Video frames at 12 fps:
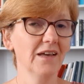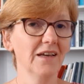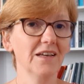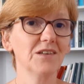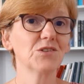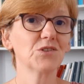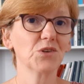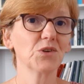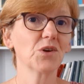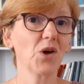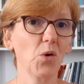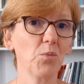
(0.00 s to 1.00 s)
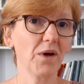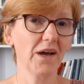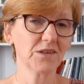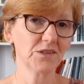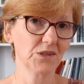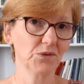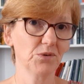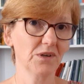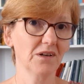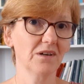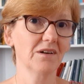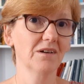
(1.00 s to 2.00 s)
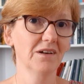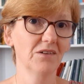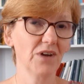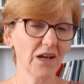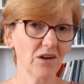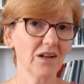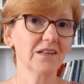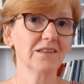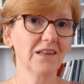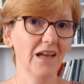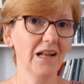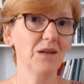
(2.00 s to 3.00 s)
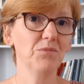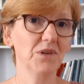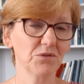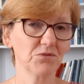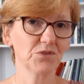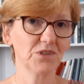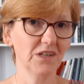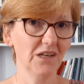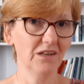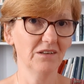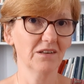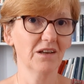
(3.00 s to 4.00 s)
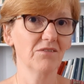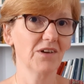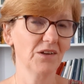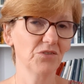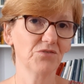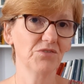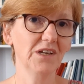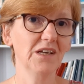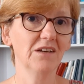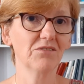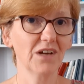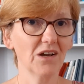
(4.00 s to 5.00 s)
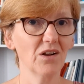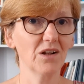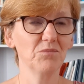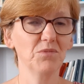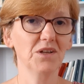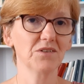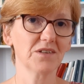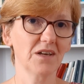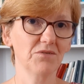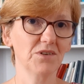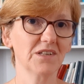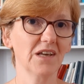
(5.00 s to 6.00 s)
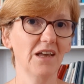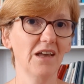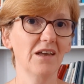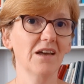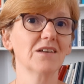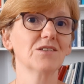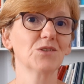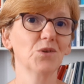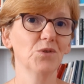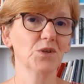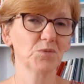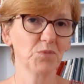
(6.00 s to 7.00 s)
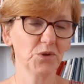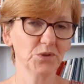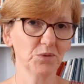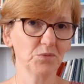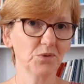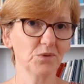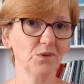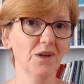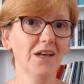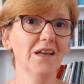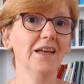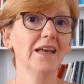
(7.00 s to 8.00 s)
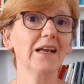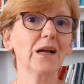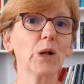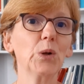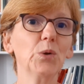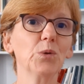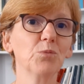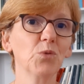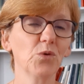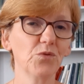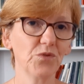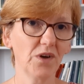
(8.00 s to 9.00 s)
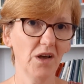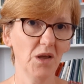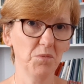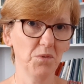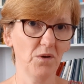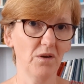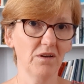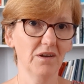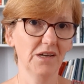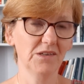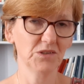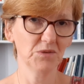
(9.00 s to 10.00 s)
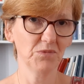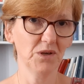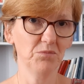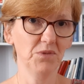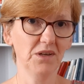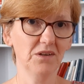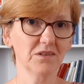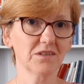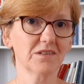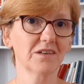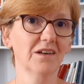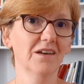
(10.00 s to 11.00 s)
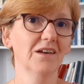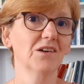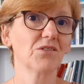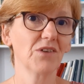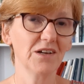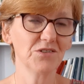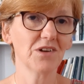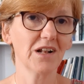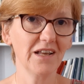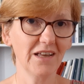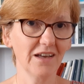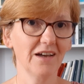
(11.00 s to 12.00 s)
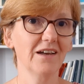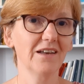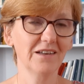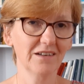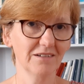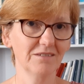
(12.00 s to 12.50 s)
is to go back to a regular daily meal routine, around 3 regular meals every day as soon as possible. Include more fiber into my meals. Gradually, I